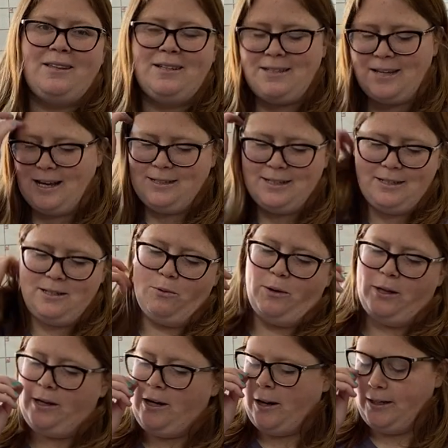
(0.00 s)
the size, that's a
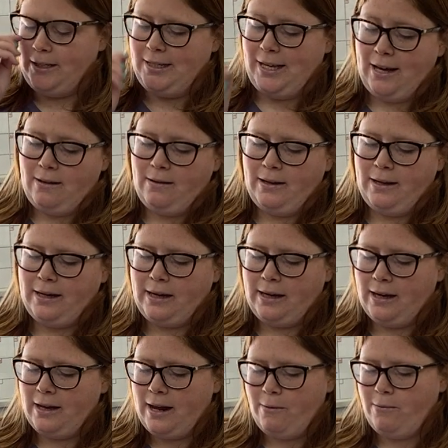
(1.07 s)
really hard sale.
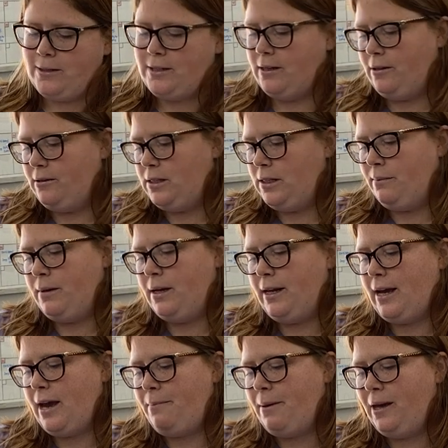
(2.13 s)
And I wasn't losing money.
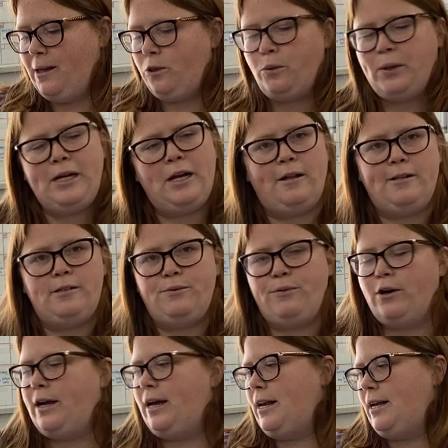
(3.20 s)
I paid $3
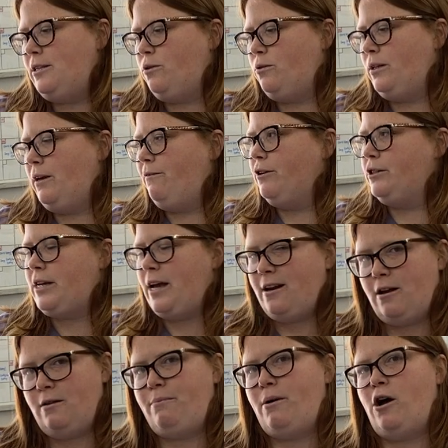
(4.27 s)
for it and I sold it for 10
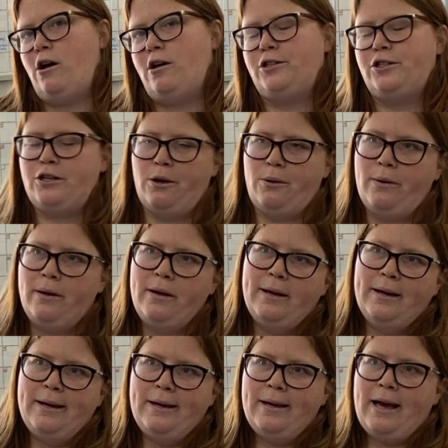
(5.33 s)
on Posh. So
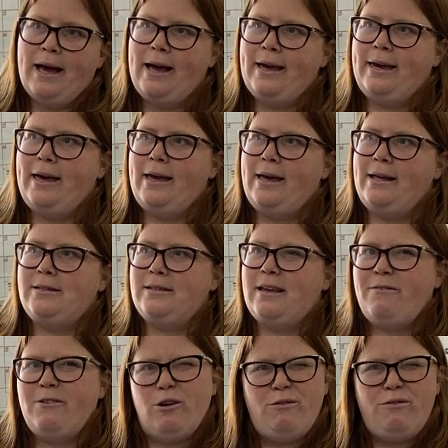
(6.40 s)
I get
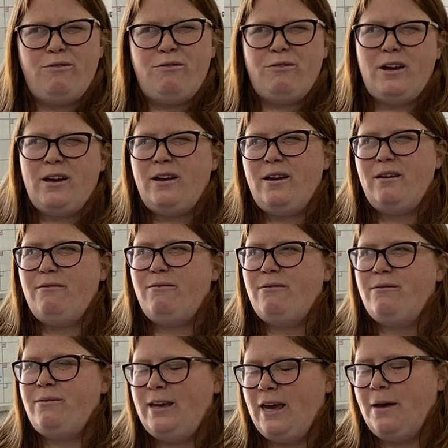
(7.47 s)
705.
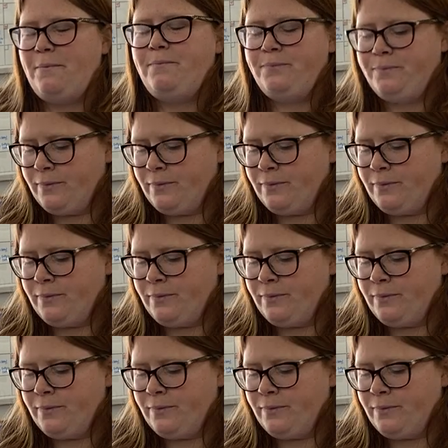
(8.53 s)
Yeah.